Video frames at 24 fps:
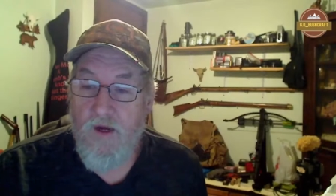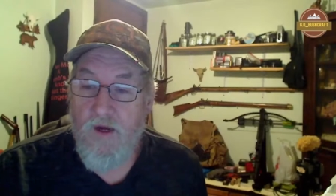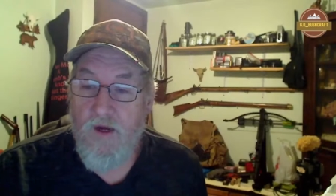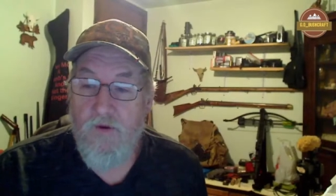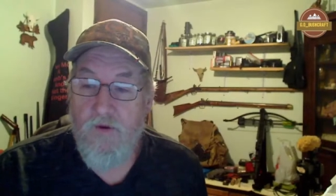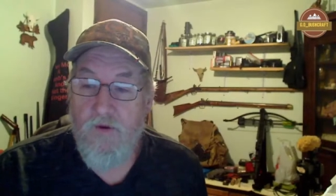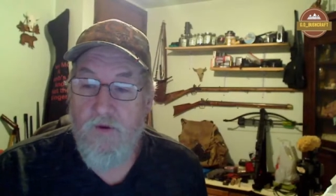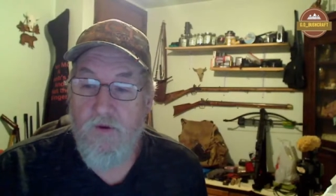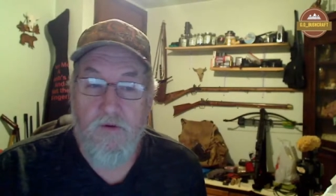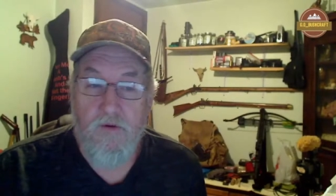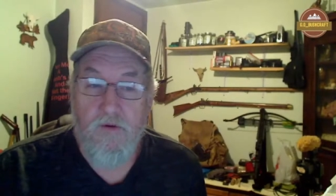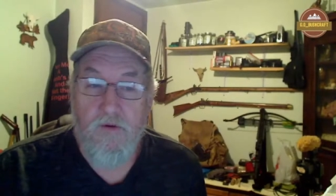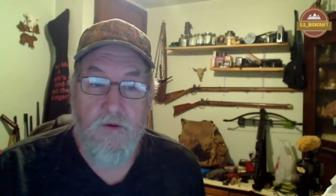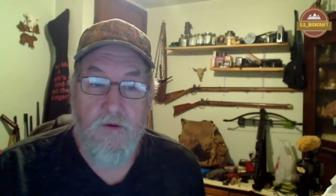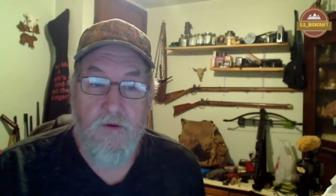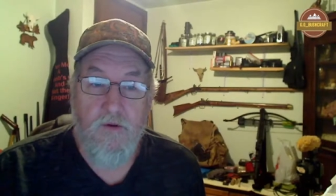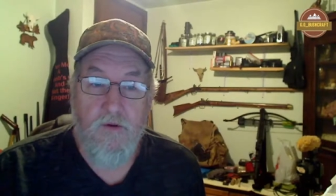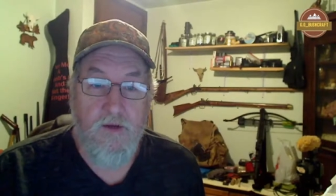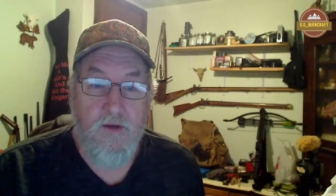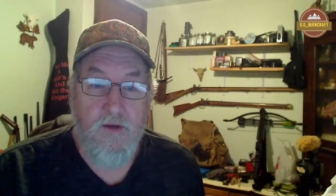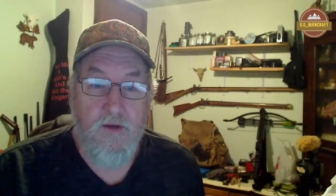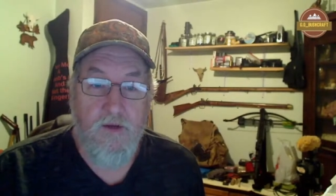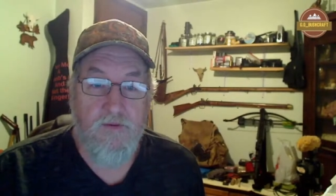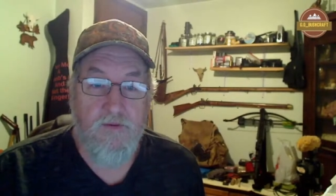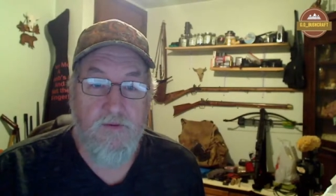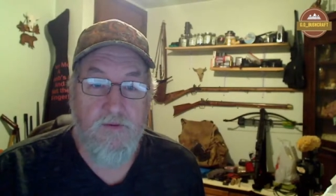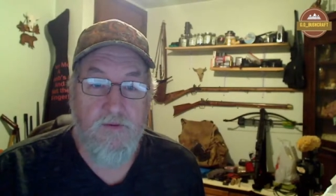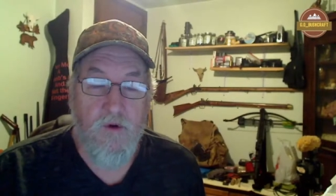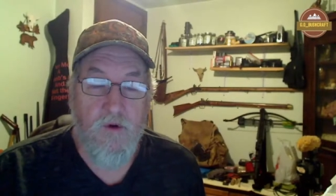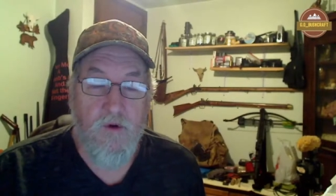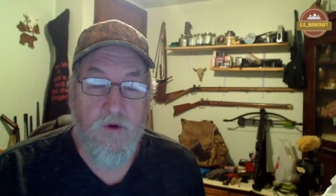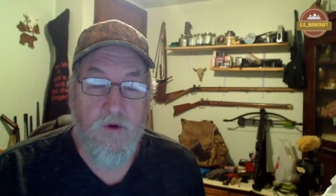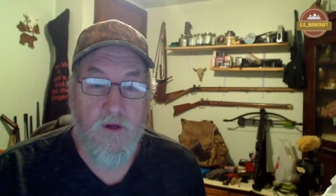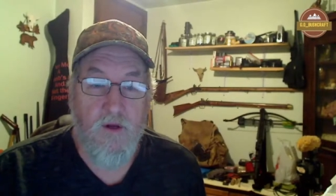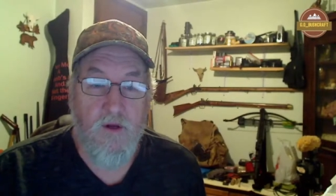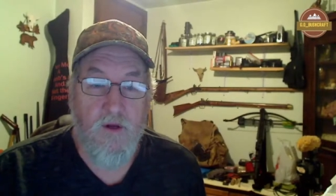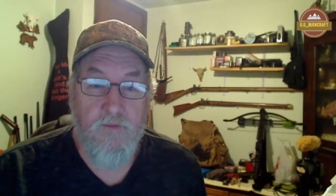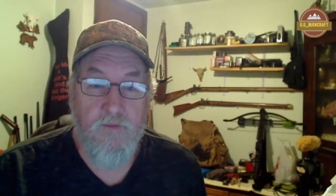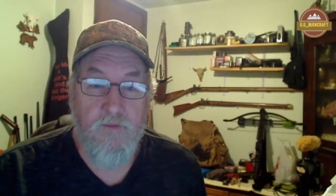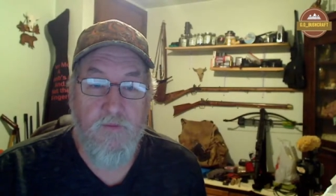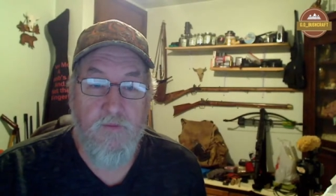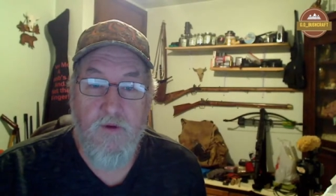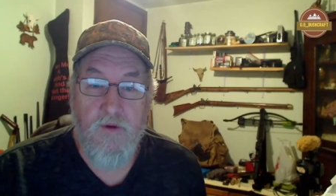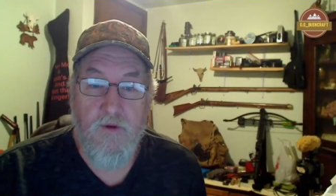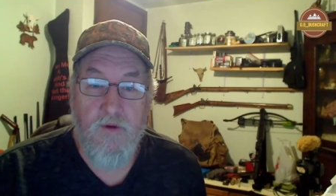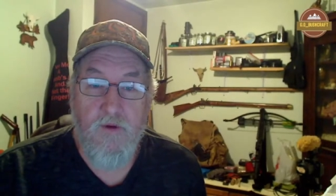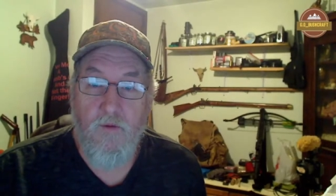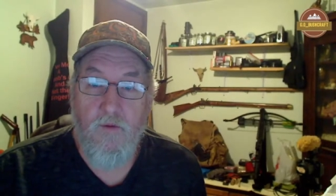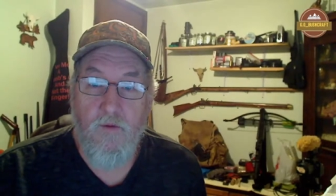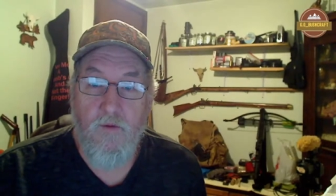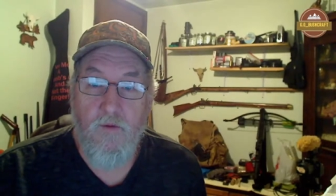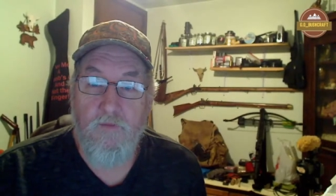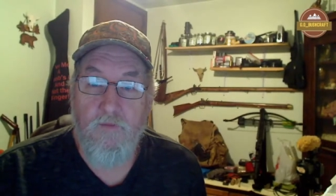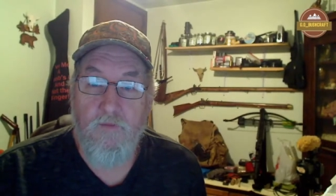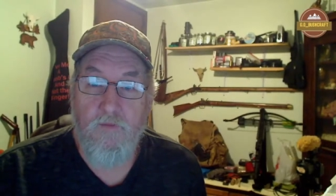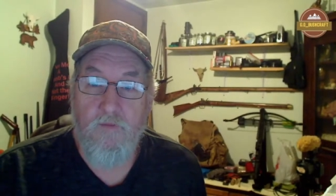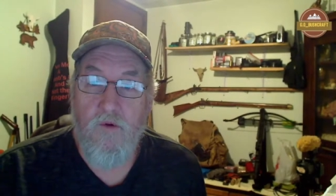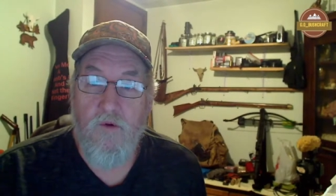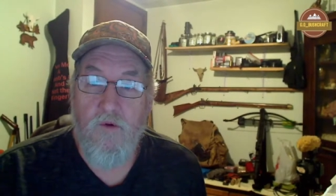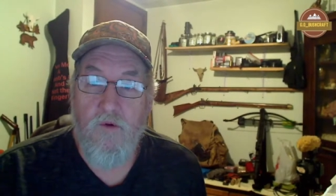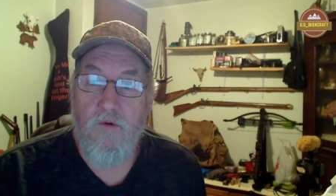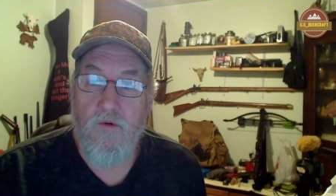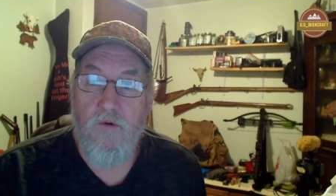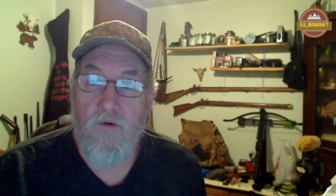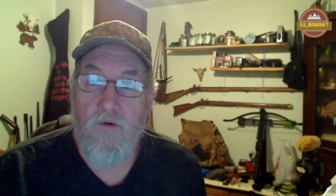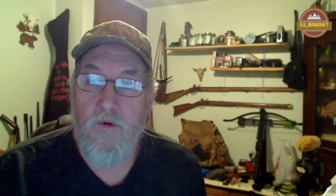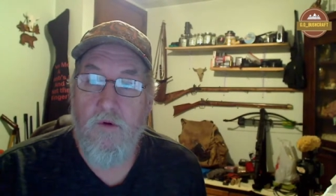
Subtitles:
and like this morning, I smoked that one bowl.